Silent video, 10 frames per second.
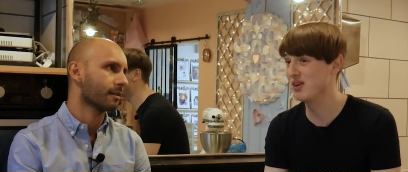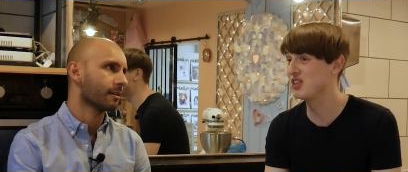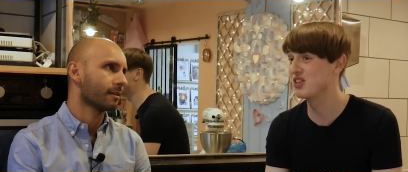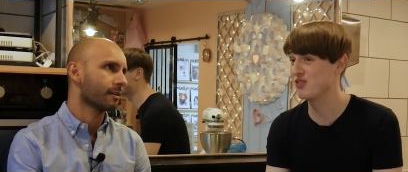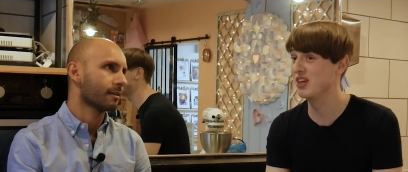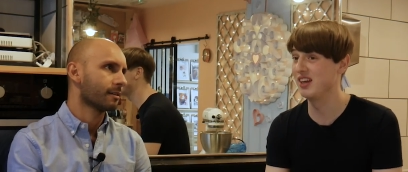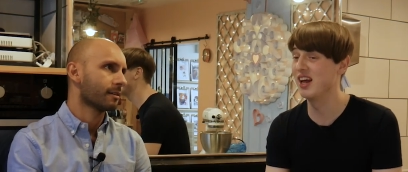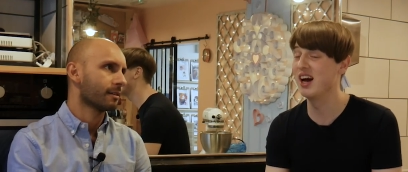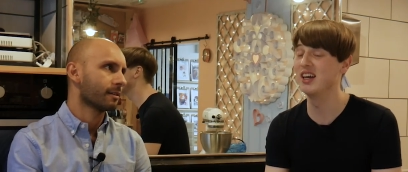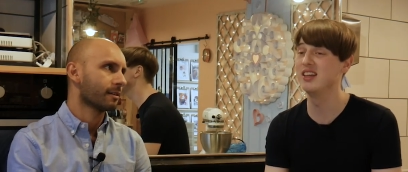Speaker 1: which is really
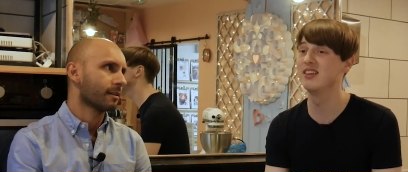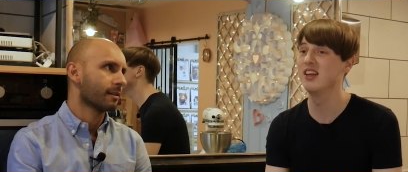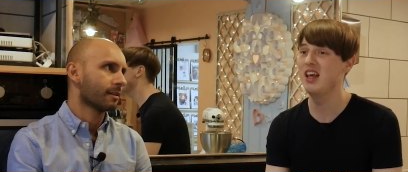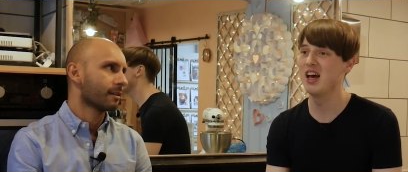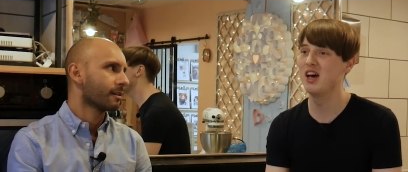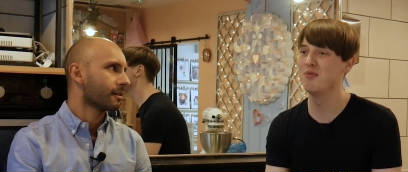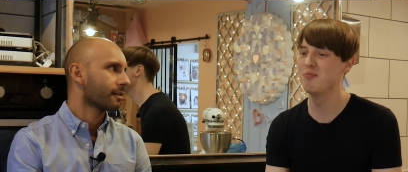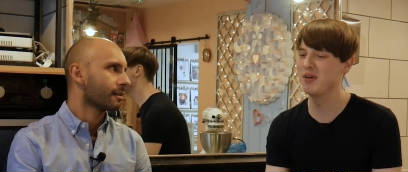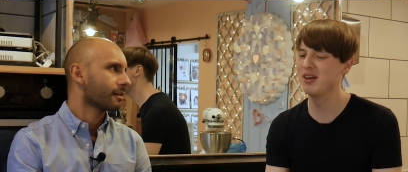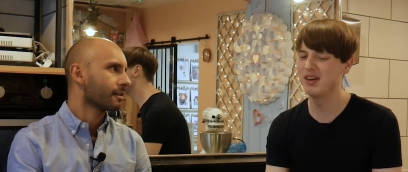nice.
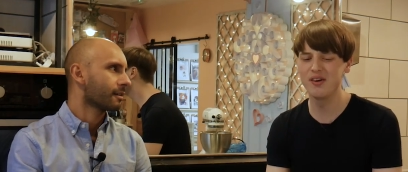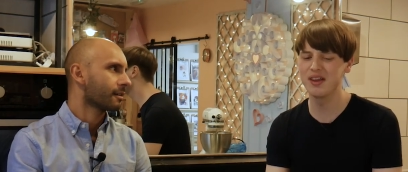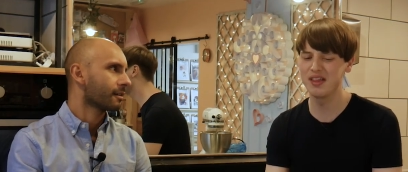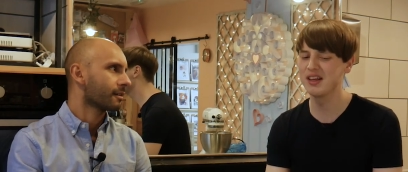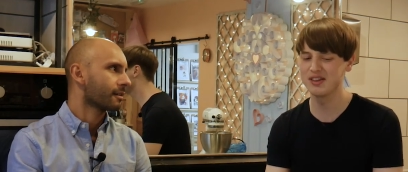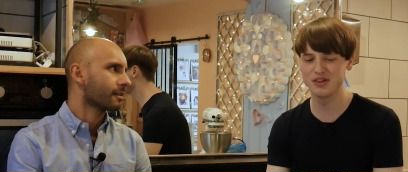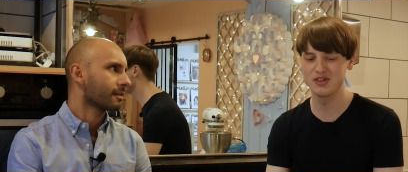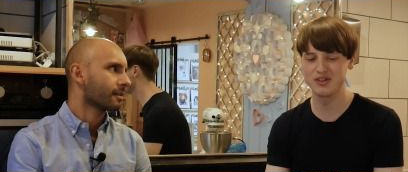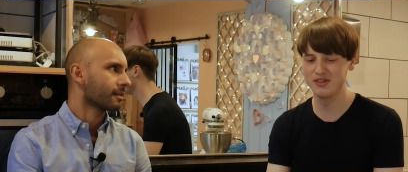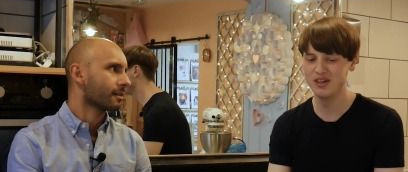Um, but no, I think it's
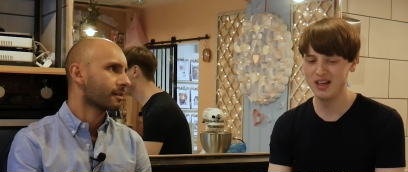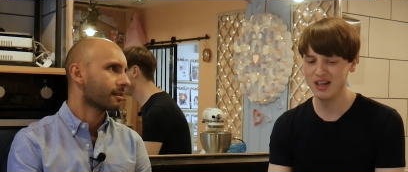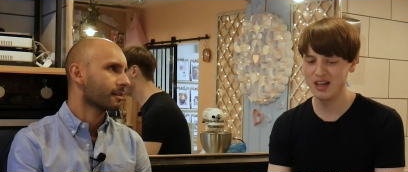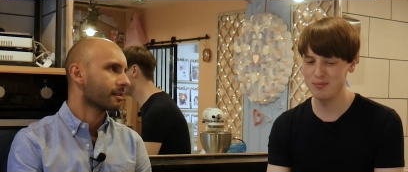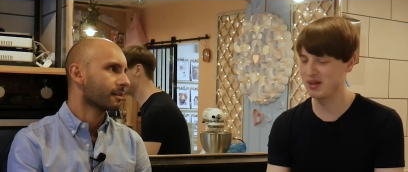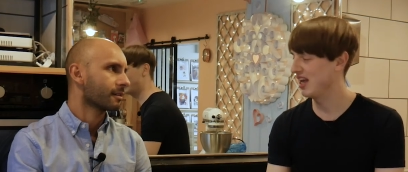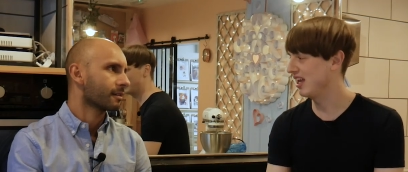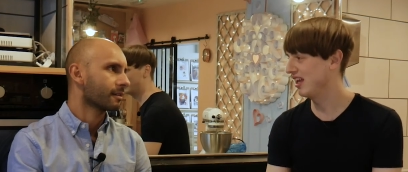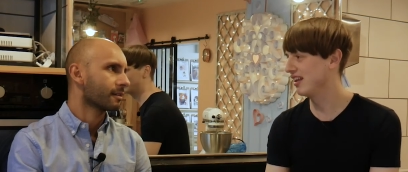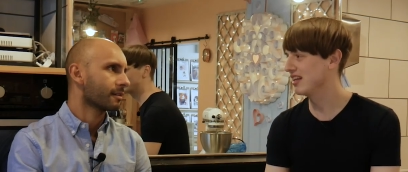good to keep the
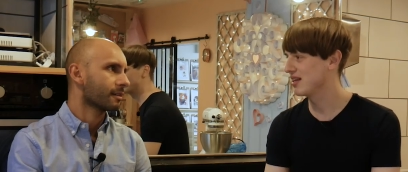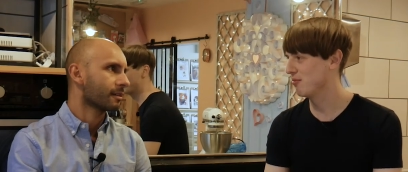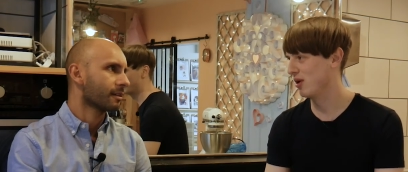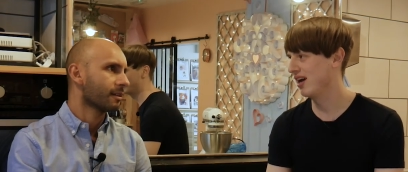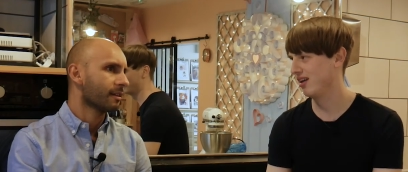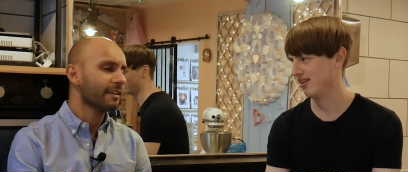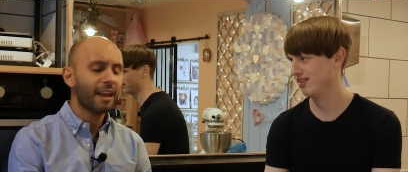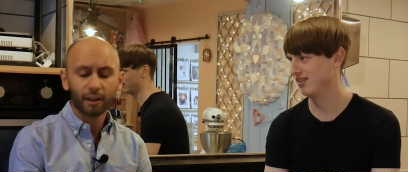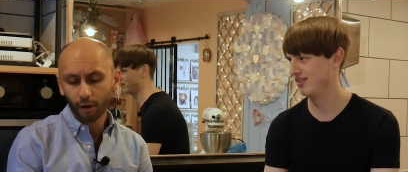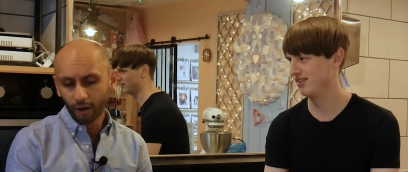cake in there somewhere.
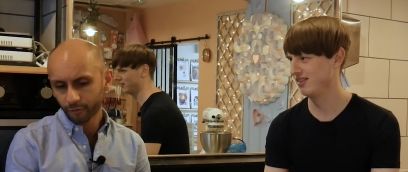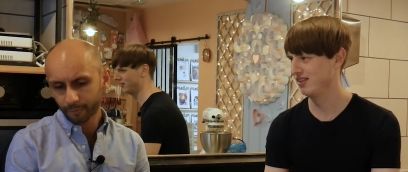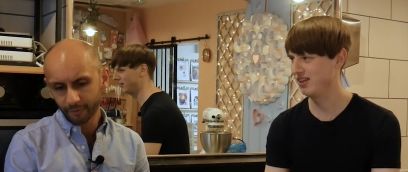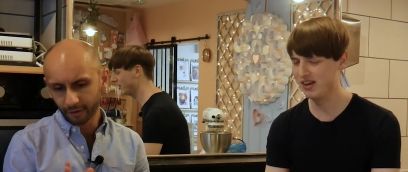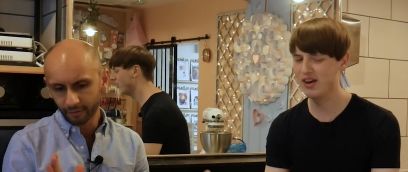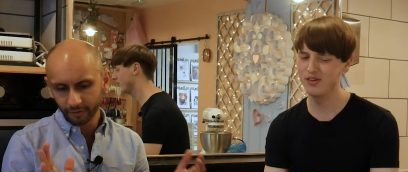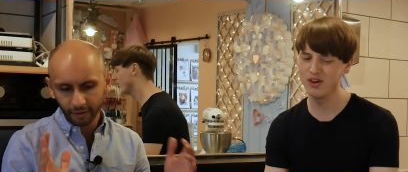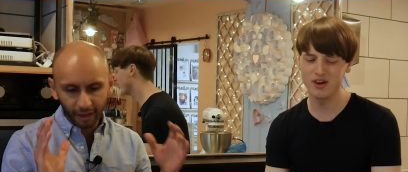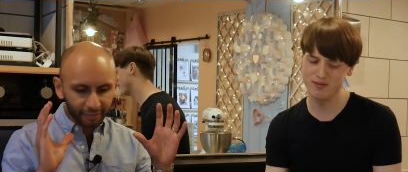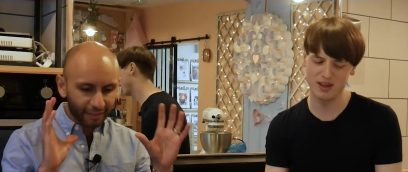Yeah, no, hundred you know,
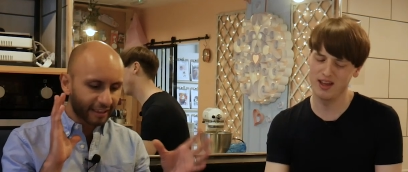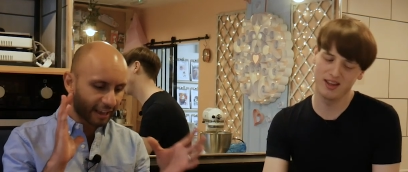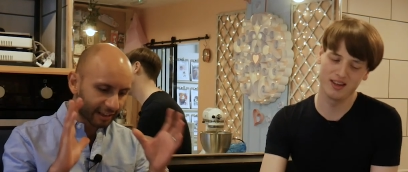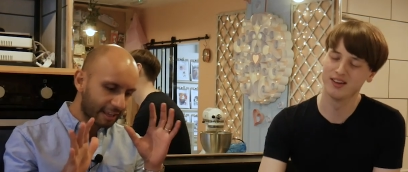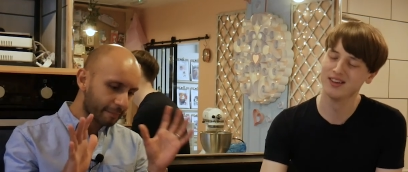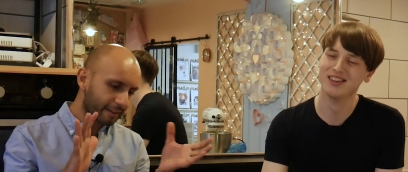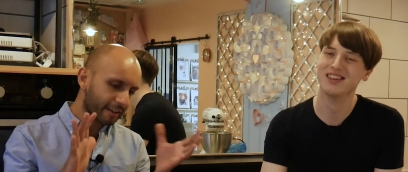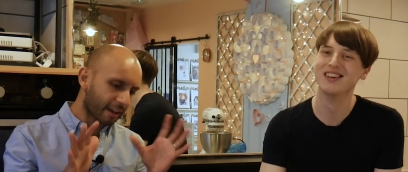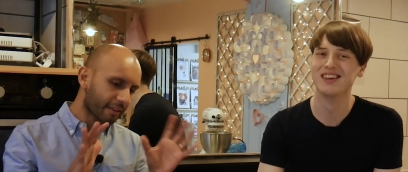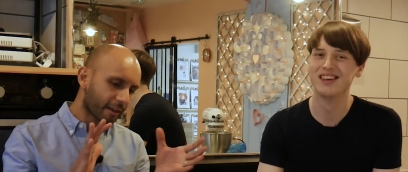percent. I
Speaker 2: think yeah, keep
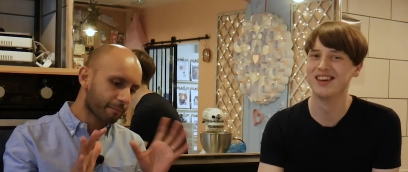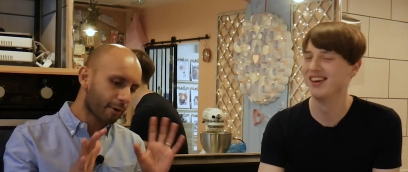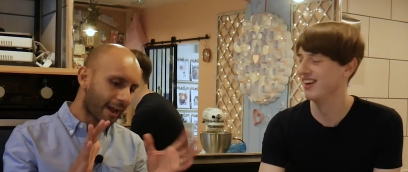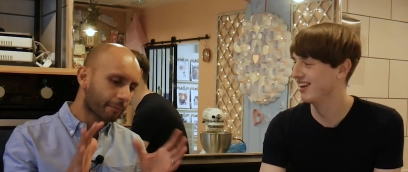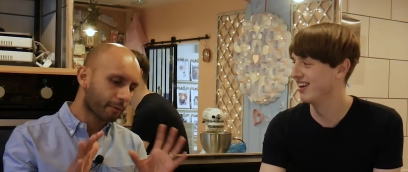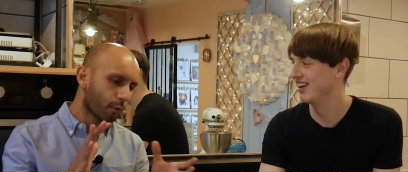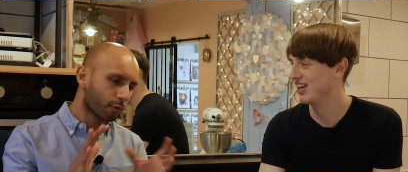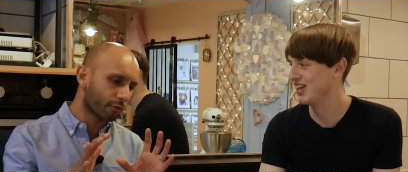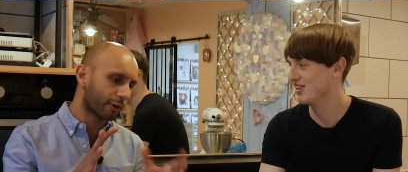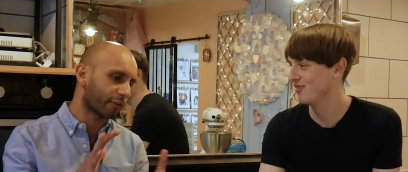it. Yeah, I think perhaps
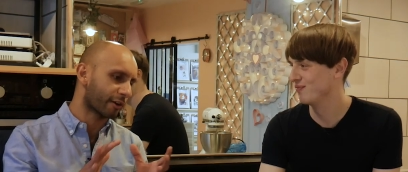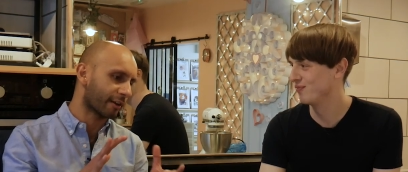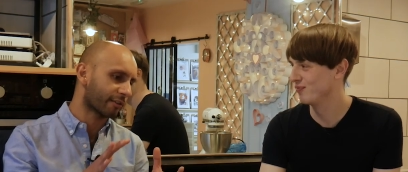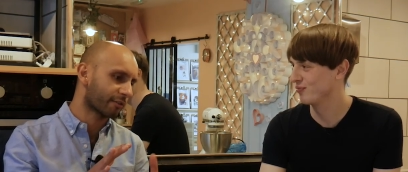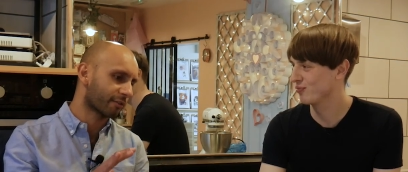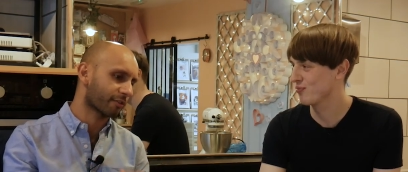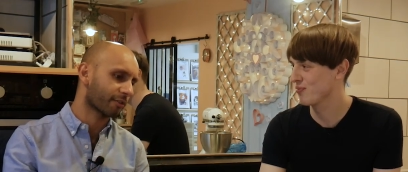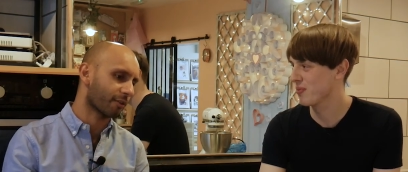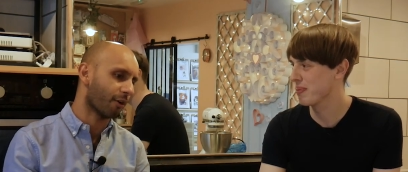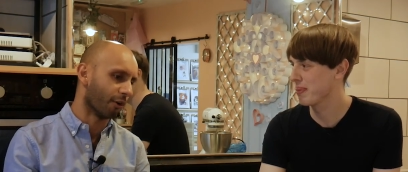more
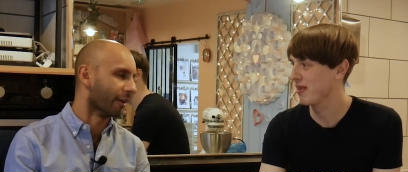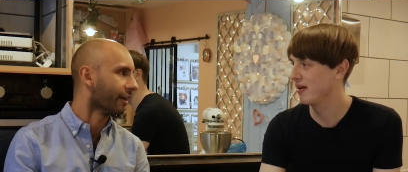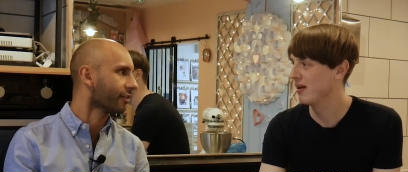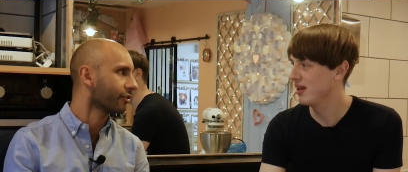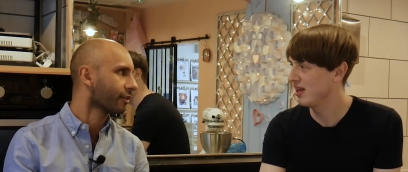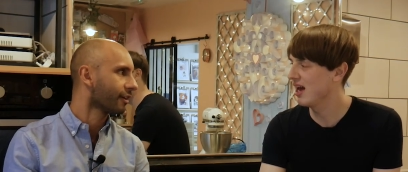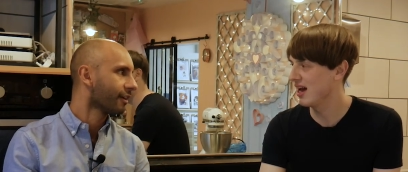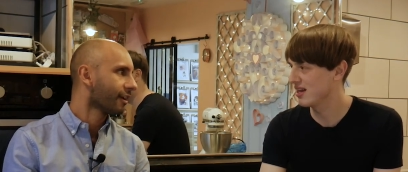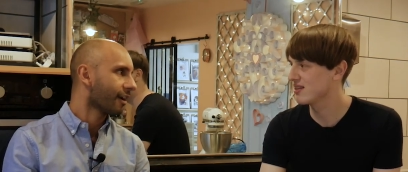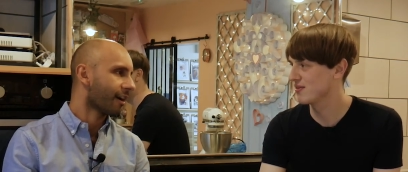traditionalist on it.
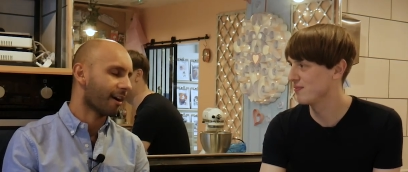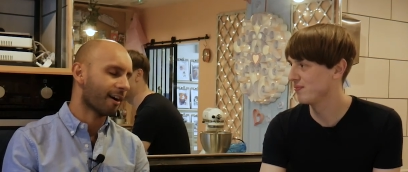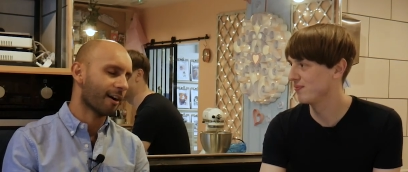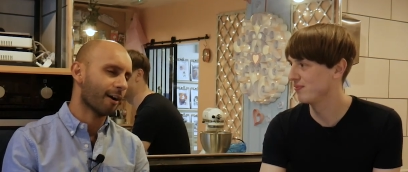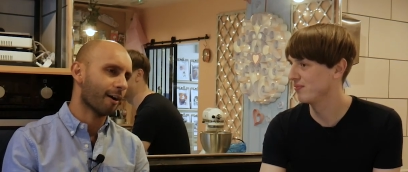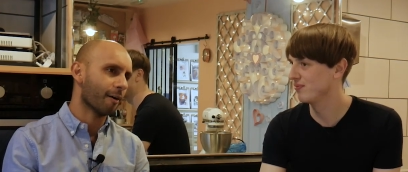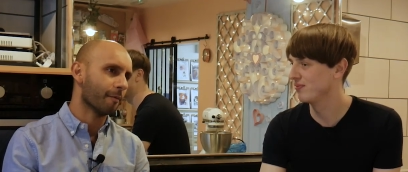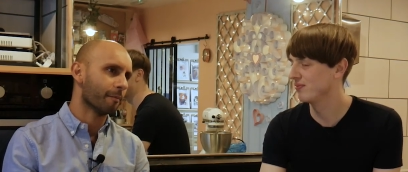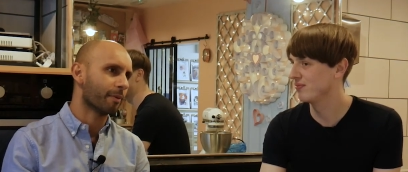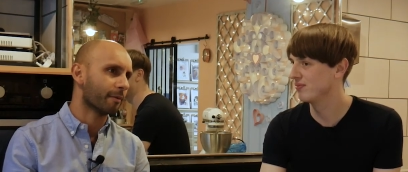Yes.
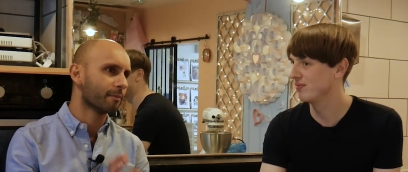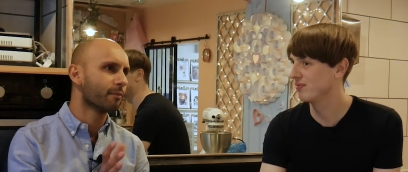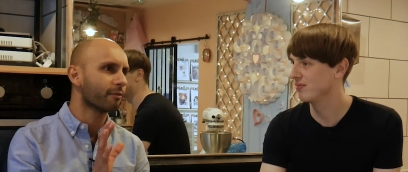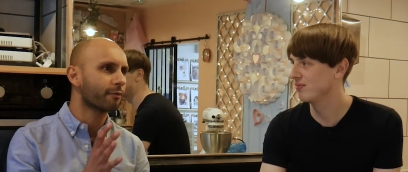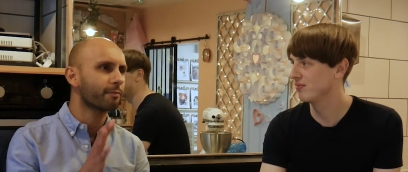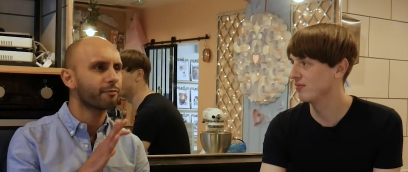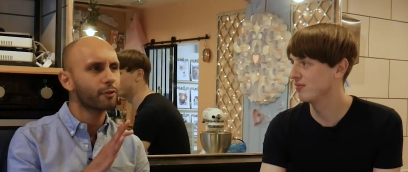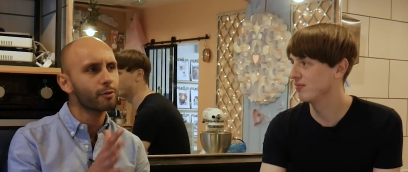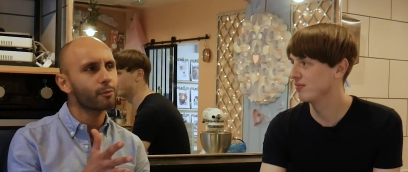Um, but a few